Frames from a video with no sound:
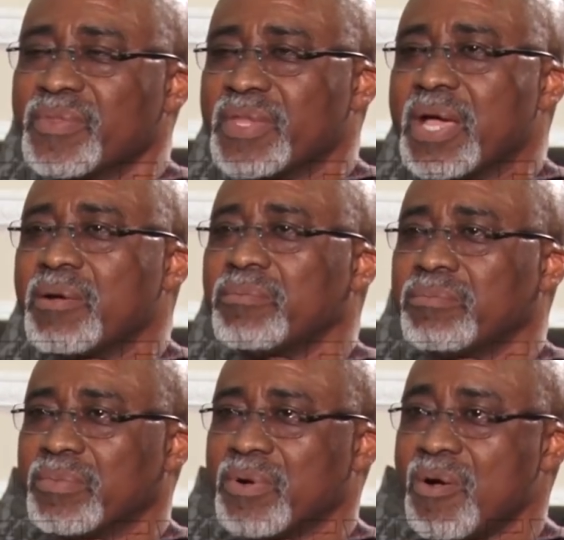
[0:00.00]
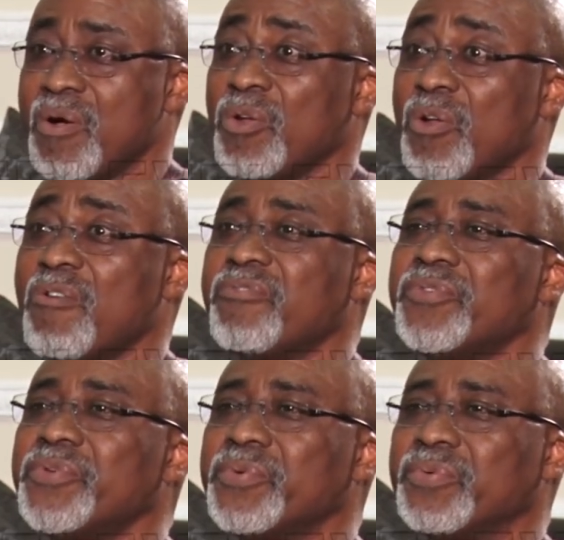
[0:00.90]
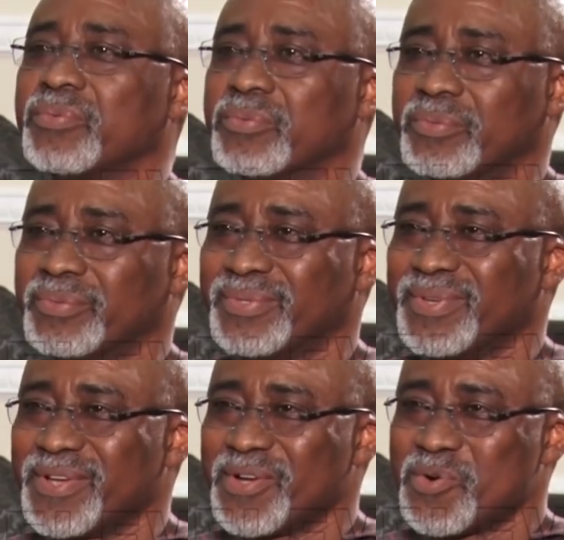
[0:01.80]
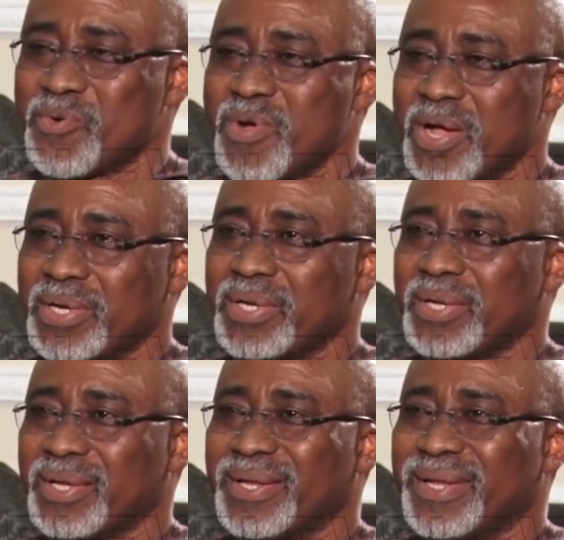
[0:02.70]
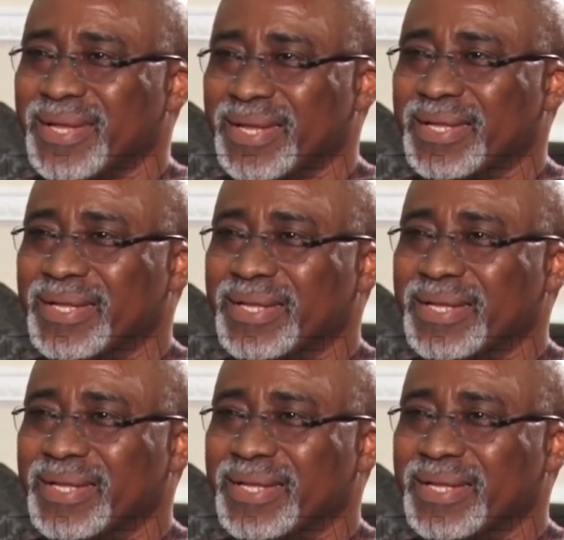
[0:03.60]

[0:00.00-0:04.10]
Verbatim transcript: Now, all of you who are the